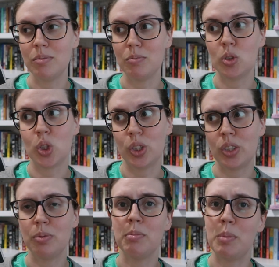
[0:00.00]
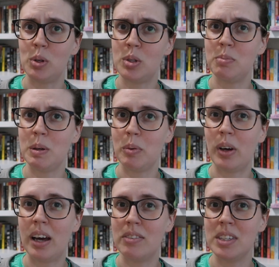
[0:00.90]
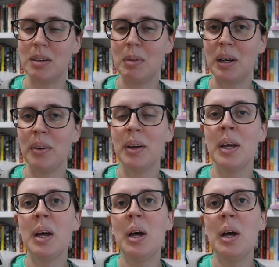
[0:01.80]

I'm sure most people have seen it by now.